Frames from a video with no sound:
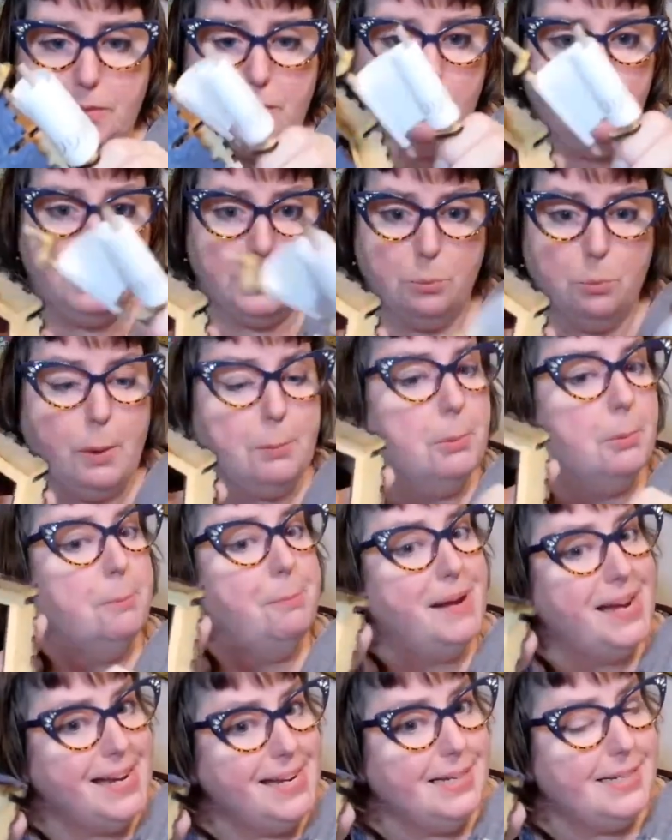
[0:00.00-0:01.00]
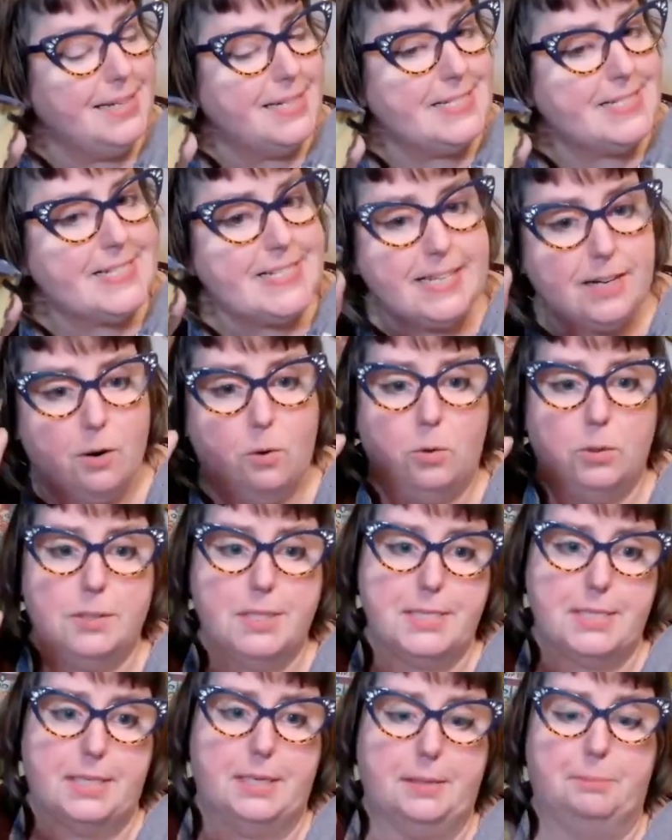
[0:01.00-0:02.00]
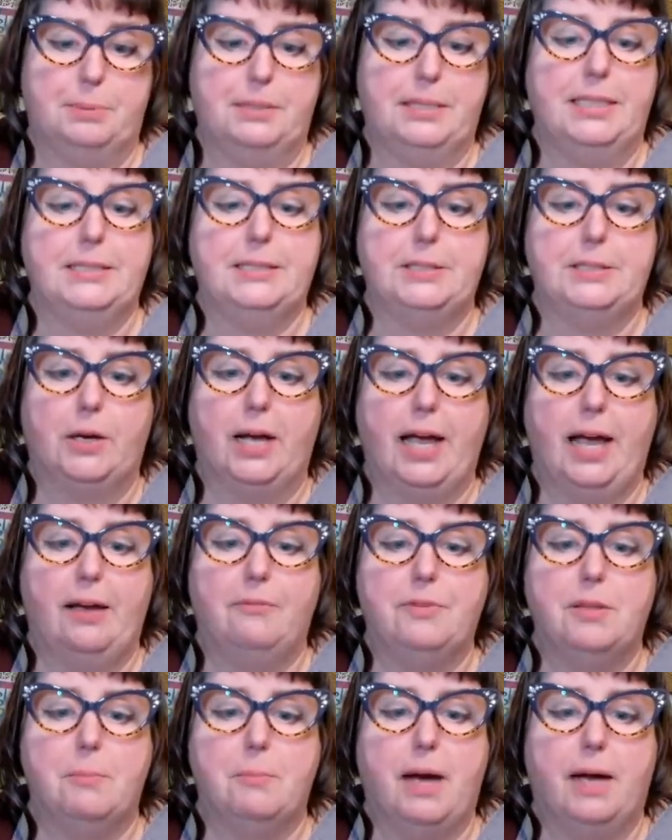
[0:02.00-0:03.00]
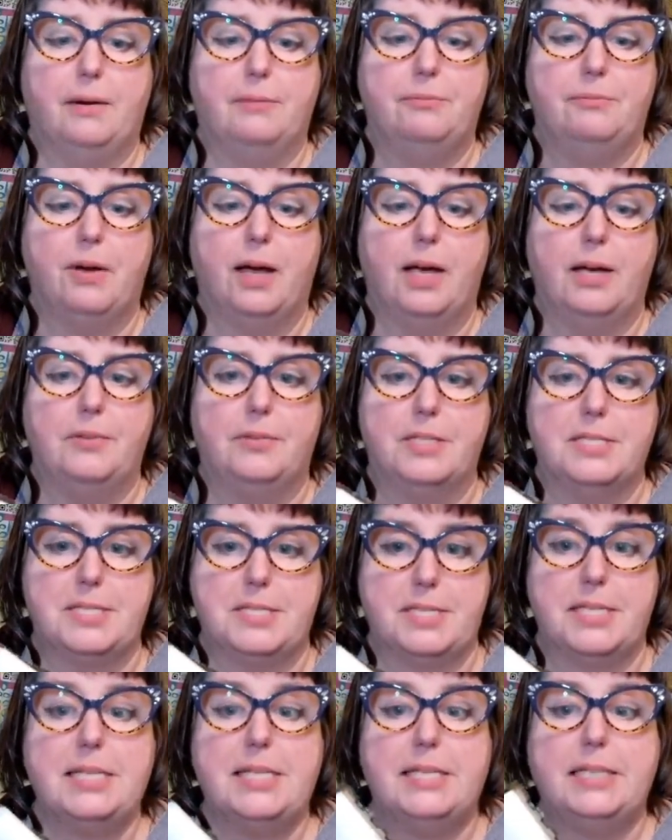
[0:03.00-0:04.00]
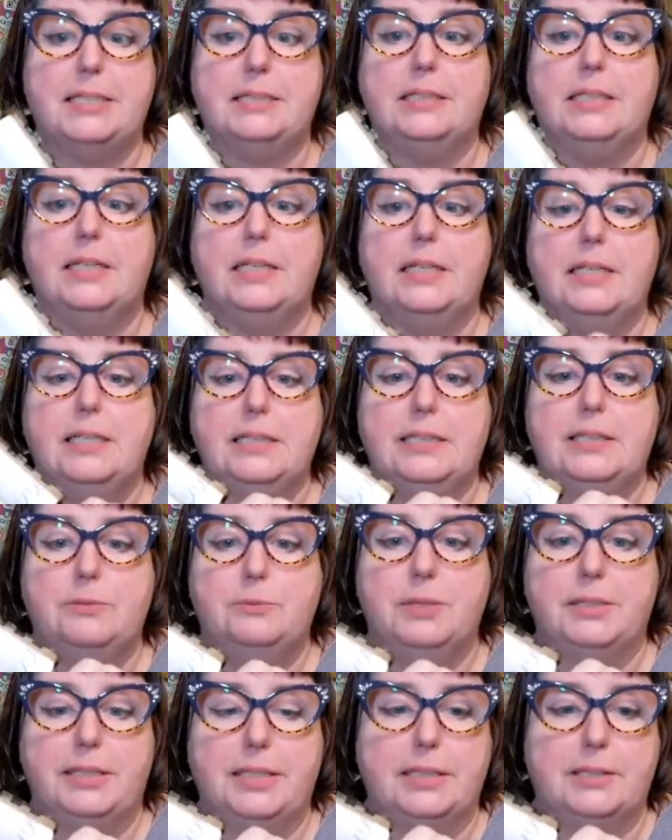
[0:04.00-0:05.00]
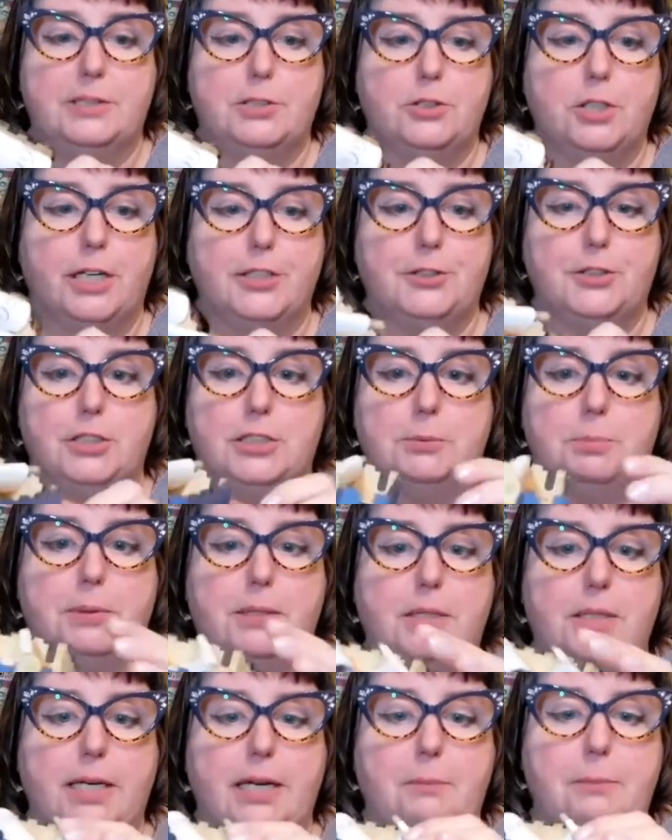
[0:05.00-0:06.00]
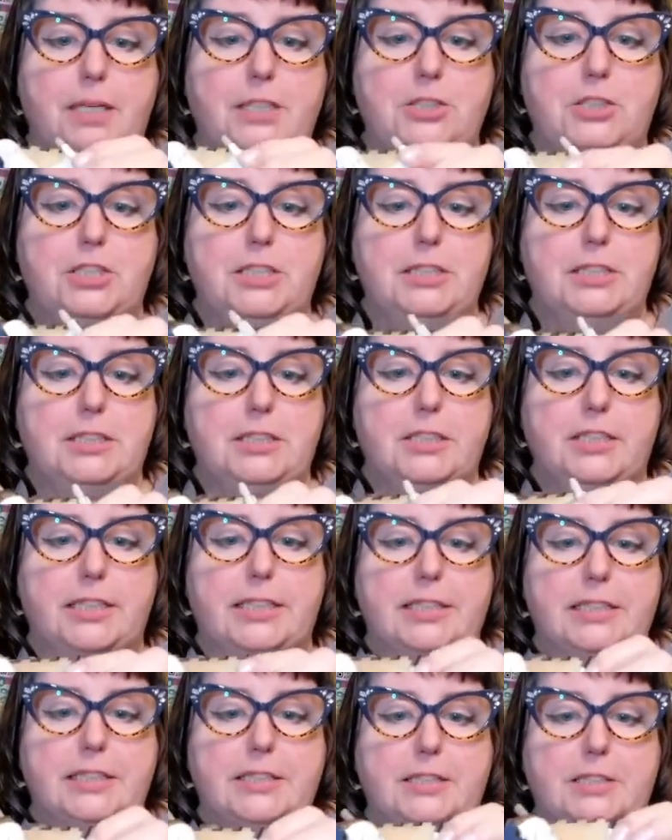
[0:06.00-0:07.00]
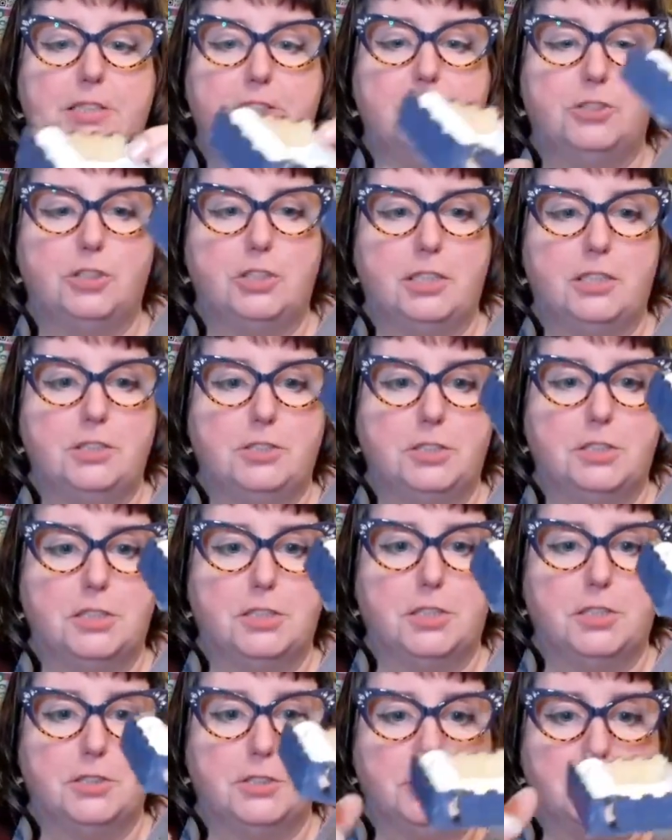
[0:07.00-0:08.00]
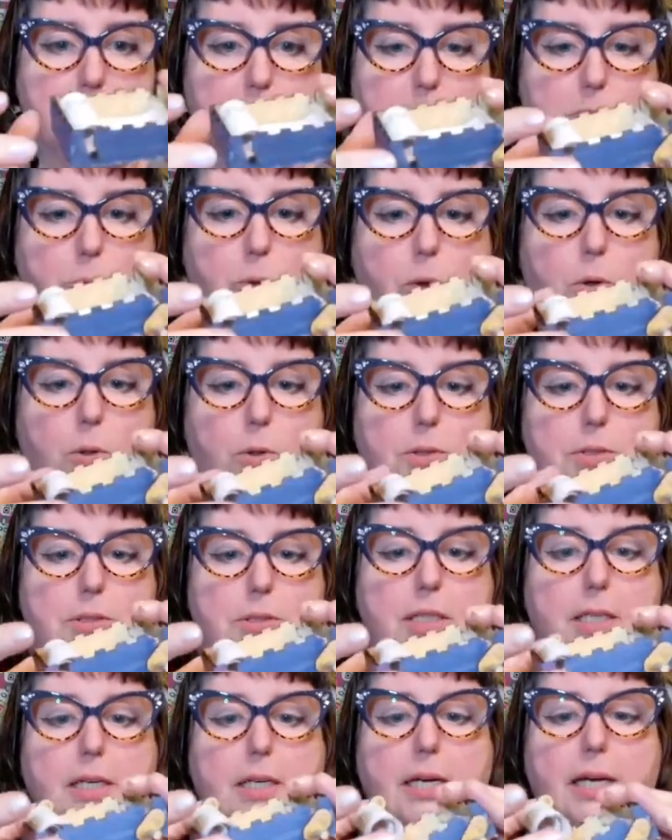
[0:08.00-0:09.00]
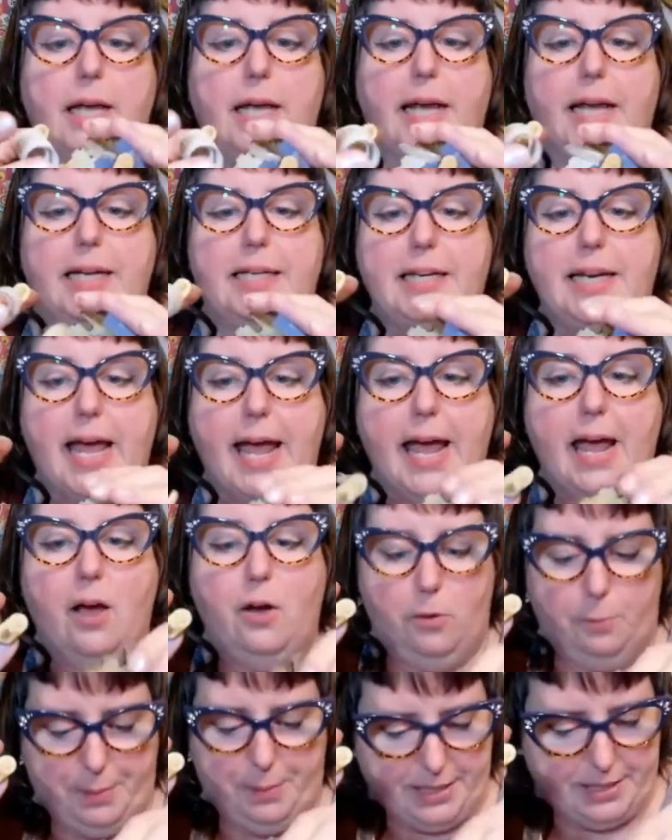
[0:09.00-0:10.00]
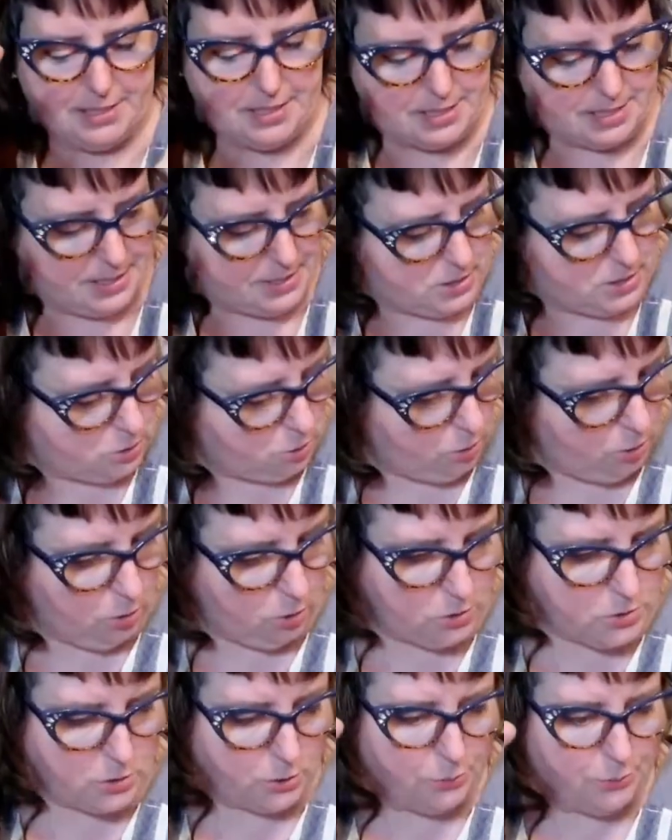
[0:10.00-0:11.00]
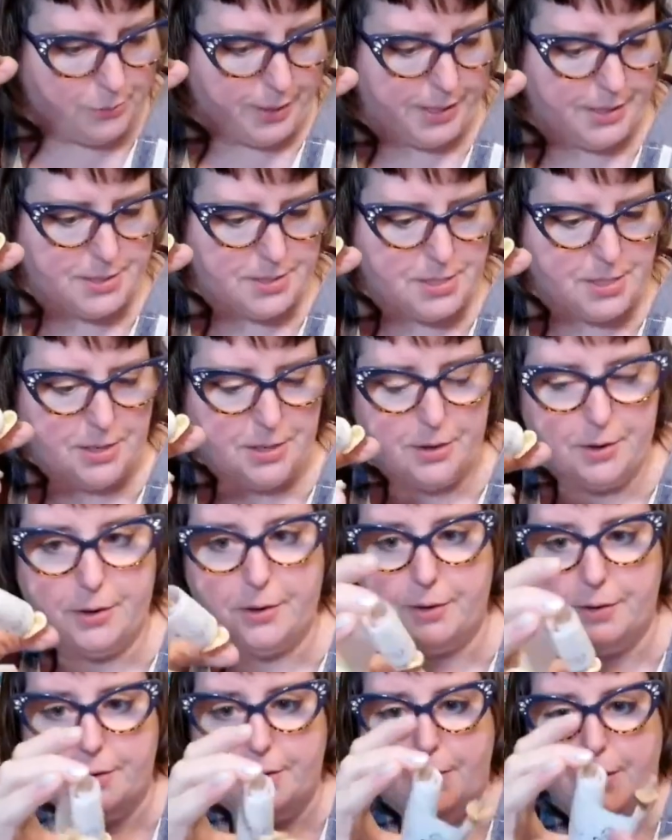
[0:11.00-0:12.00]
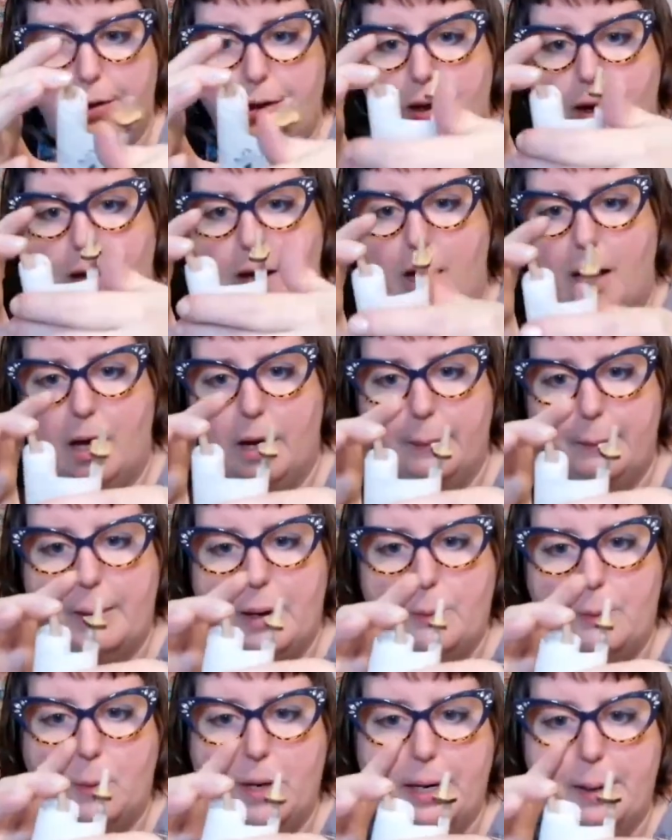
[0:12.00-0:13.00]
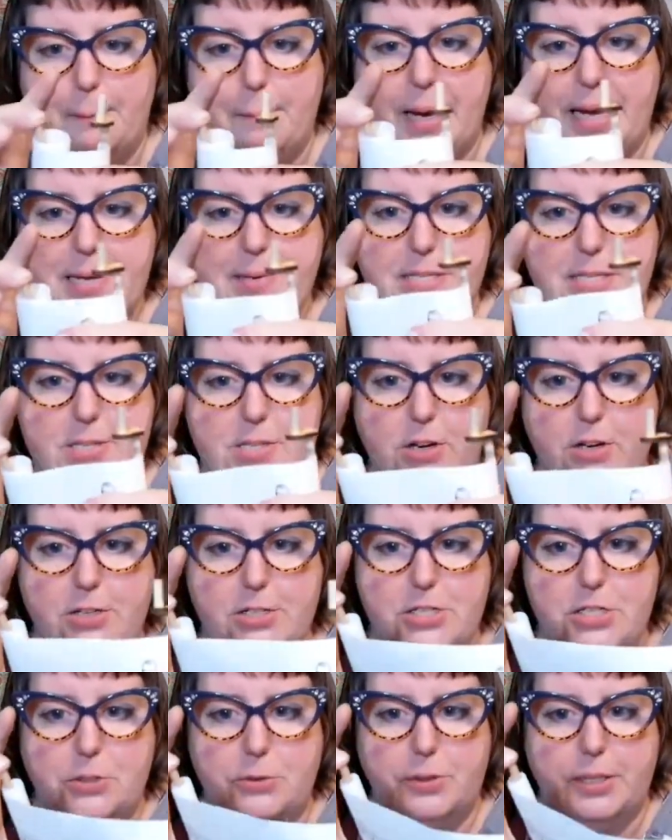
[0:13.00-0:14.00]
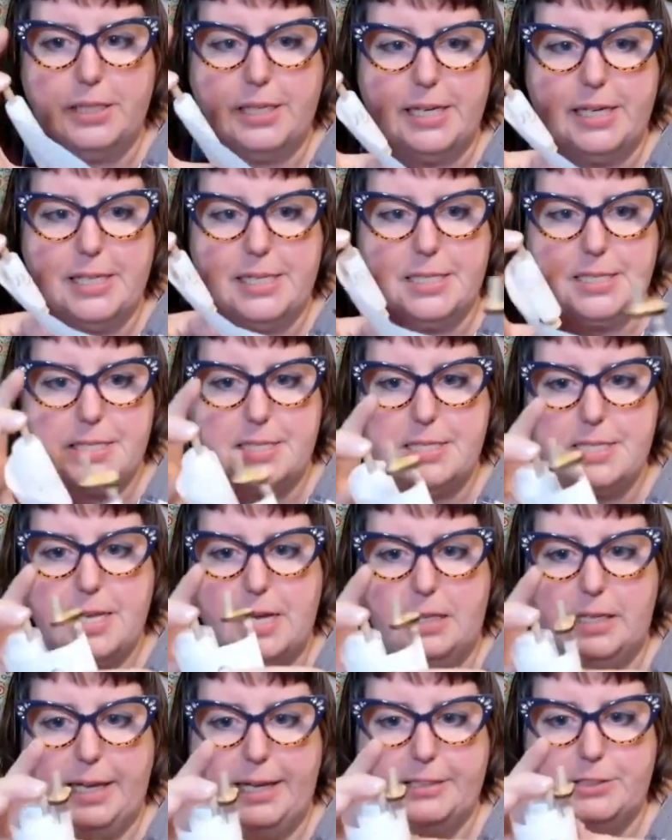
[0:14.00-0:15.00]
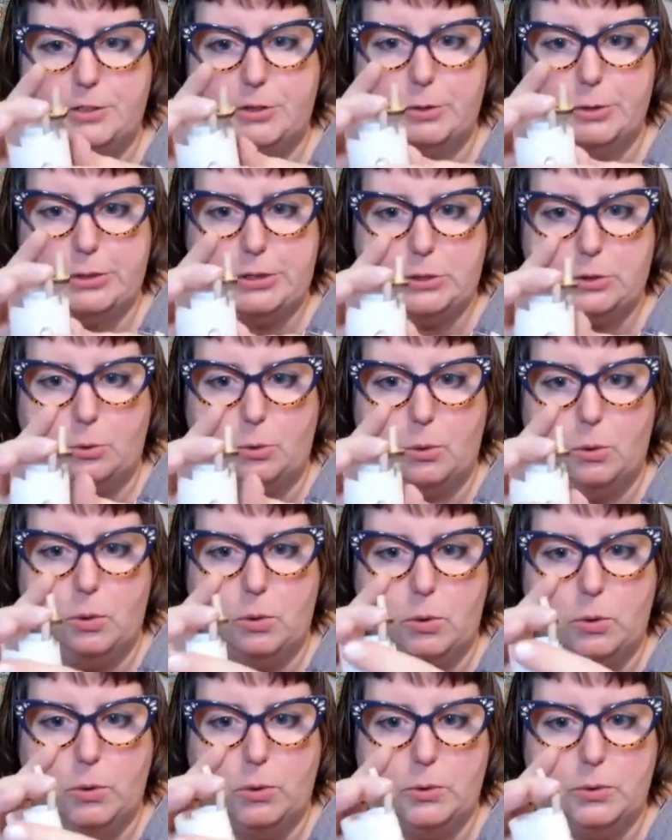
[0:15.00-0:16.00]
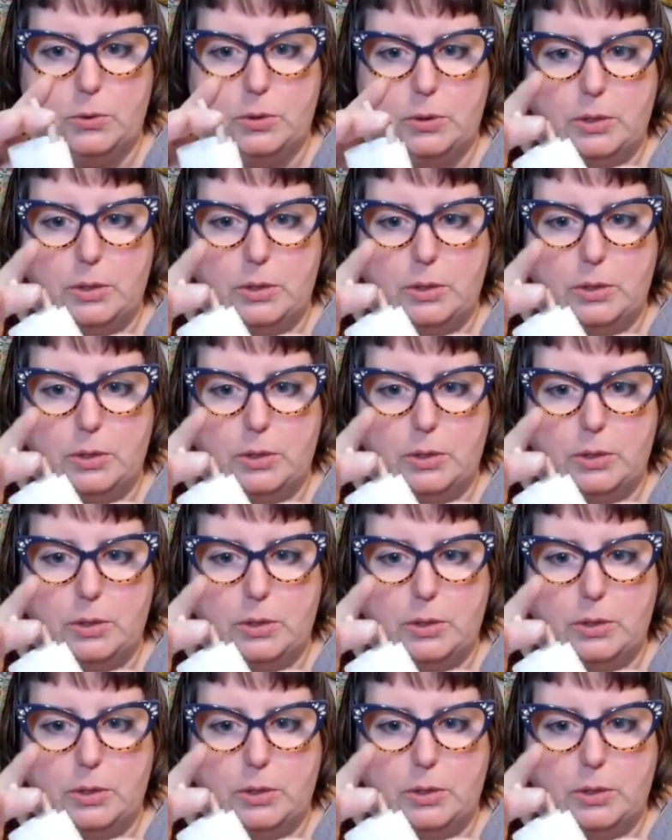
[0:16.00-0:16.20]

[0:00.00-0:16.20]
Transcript: With the rubber band, it holds it in place. So I have to modify the zine with the instructions, but look how much easier it is to change the scrolls. And now, because these scrolls are fancier, what I might start doing is sell extra scroll